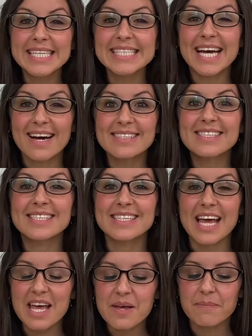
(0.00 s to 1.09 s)
It's a
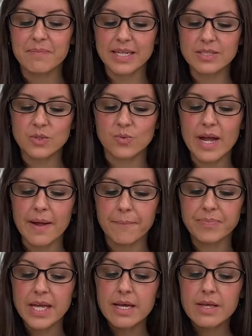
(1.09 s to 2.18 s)
stem. That's right.
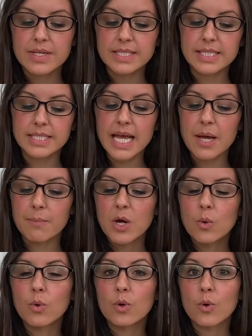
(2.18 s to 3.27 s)
The stem
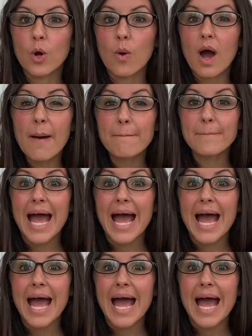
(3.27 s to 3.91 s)
will grow up